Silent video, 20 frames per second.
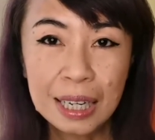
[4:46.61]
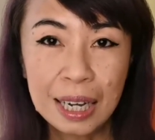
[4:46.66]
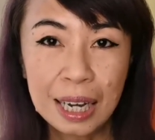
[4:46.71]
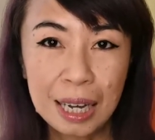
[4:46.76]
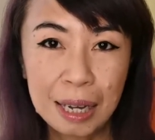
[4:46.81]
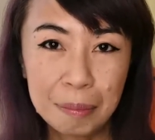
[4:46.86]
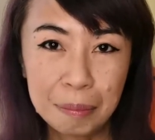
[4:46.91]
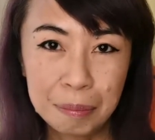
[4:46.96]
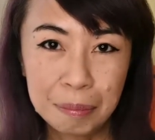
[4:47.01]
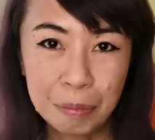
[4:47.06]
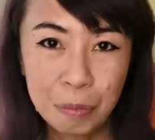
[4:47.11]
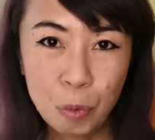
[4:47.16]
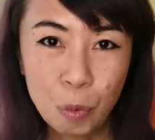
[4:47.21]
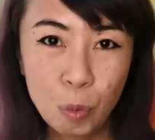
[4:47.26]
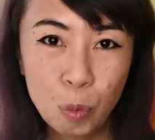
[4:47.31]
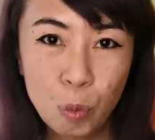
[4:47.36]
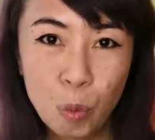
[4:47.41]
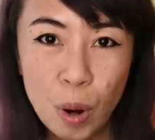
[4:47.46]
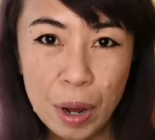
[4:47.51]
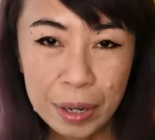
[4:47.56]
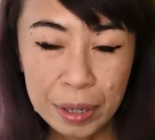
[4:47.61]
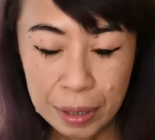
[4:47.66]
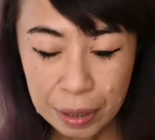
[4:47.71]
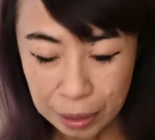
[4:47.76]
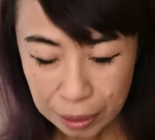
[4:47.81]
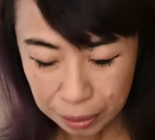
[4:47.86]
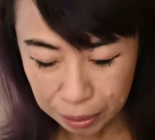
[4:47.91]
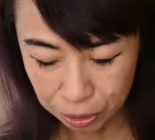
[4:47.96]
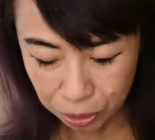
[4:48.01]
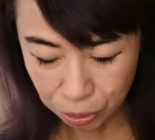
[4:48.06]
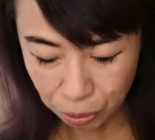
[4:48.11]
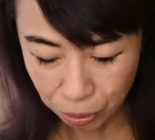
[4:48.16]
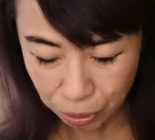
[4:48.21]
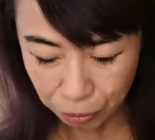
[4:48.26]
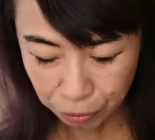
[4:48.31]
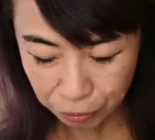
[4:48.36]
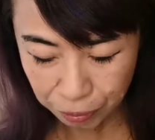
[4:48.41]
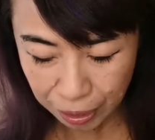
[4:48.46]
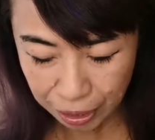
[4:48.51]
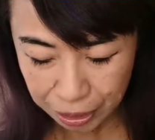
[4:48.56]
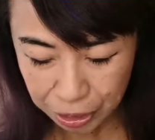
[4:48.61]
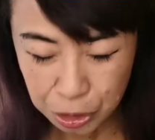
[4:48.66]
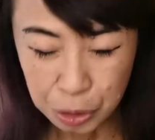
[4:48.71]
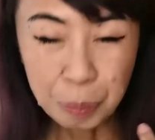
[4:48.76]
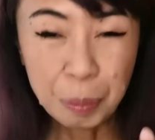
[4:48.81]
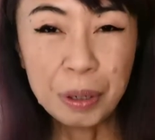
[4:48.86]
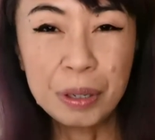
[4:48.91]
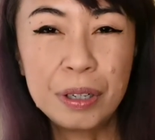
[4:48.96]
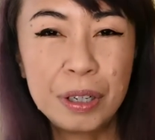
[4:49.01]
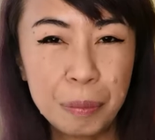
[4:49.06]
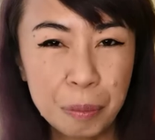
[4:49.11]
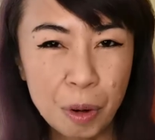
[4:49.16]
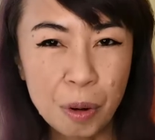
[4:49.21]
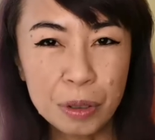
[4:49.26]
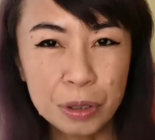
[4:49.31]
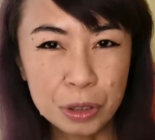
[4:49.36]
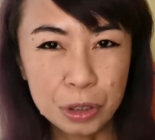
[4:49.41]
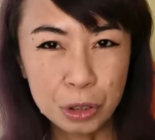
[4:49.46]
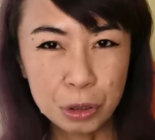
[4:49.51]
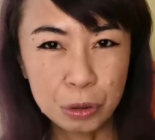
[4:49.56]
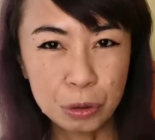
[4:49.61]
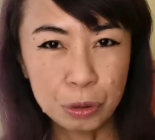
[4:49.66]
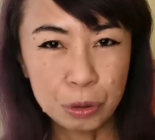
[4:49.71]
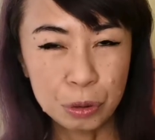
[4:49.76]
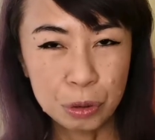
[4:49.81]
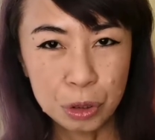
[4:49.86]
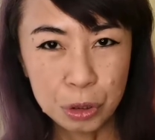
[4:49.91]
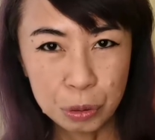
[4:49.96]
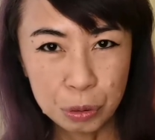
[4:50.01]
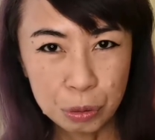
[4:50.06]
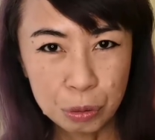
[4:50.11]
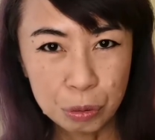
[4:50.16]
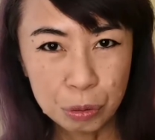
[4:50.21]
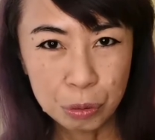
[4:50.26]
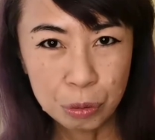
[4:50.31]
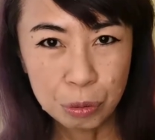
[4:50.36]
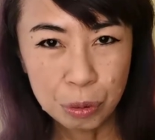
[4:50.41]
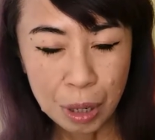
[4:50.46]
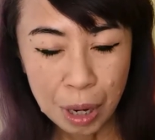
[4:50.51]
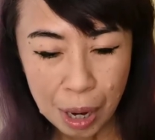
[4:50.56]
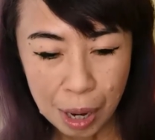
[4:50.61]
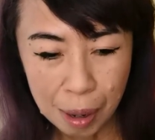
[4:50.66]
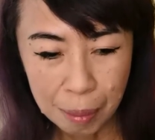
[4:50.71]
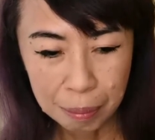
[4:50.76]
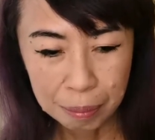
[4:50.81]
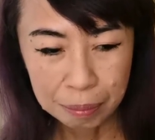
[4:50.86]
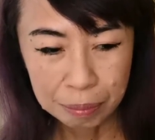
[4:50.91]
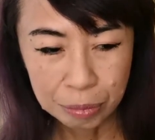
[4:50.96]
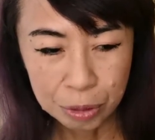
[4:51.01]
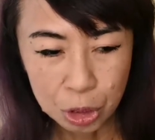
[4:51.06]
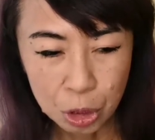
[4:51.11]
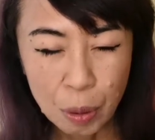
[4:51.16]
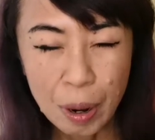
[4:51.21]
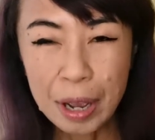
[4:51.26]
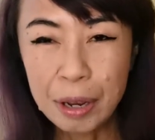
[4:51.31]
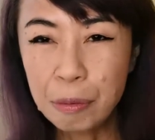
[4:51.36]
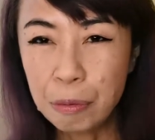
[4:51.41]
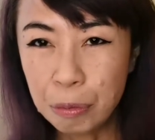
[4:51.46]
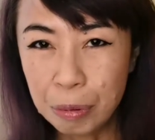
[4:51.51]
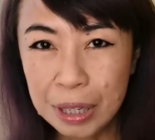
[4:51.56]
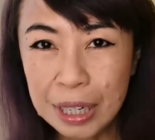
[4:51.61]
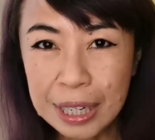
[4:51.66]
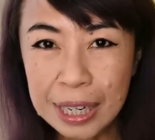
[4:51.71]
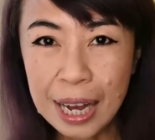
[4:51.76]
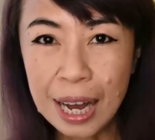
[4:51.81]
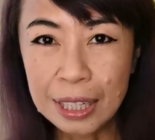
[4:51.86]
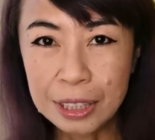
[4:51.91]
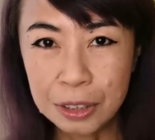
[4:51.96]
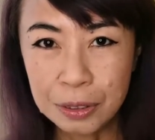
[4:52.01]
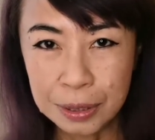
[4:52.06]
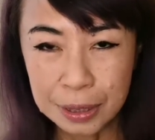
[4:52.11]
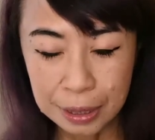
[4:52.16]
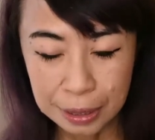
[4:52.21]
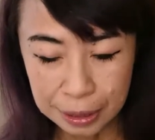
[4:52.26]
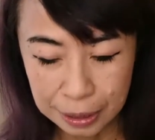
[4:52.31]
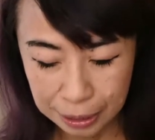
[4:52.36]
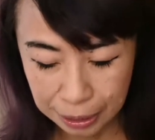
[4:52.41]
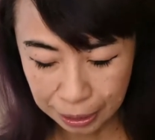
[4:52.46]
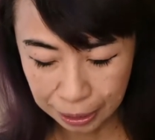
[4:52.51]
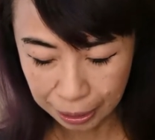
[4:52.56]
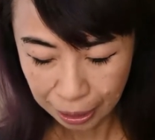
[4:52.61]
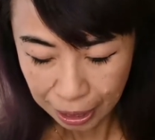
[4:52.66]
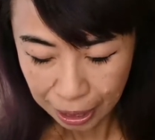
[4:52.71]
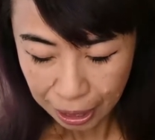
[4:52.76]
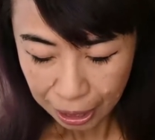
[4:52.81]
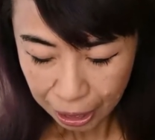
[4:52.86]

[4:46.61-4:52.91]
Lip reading: what sort of like spurred him on to try really hard to succeed.